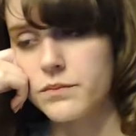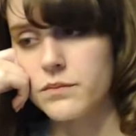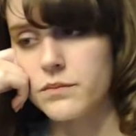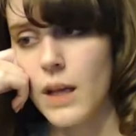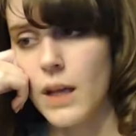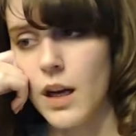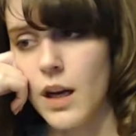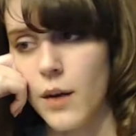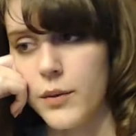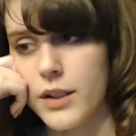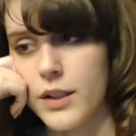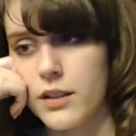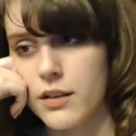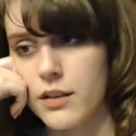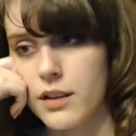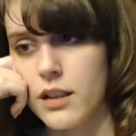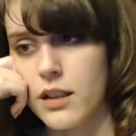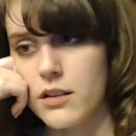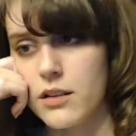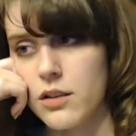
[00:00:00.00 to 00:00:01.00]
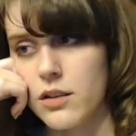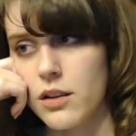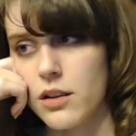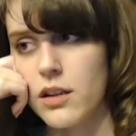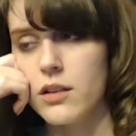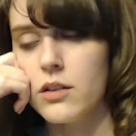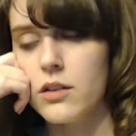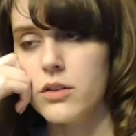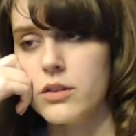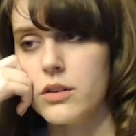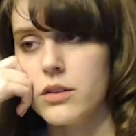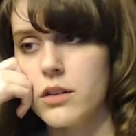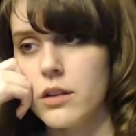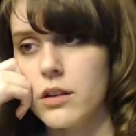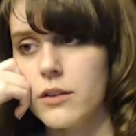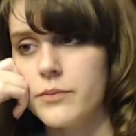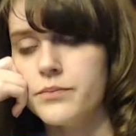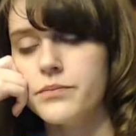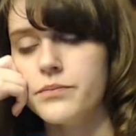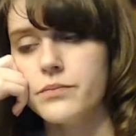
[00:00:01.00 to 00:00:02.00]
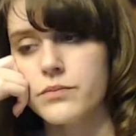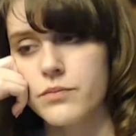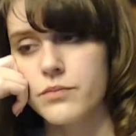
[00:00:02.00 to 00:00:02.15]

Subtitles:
And obviously Gintoki and Utsuro.